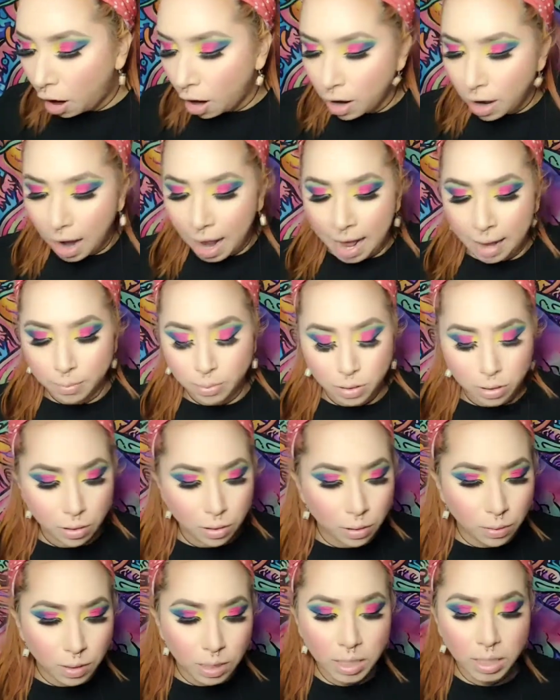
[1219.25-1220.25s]
are
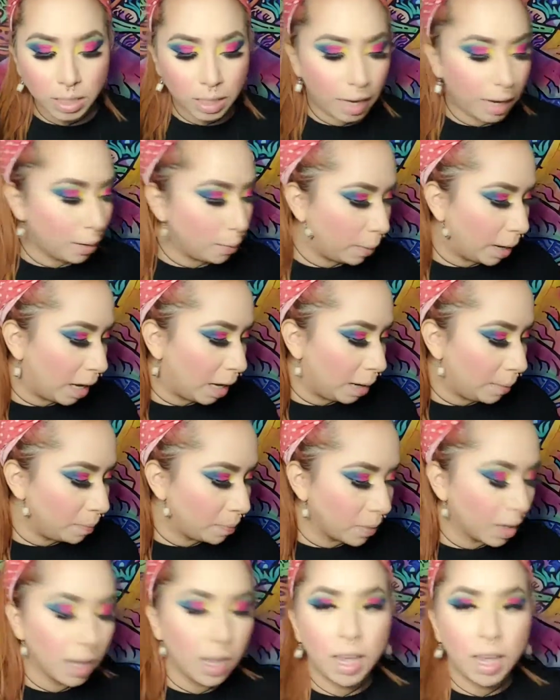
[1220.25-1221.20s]
absolutely lightweight.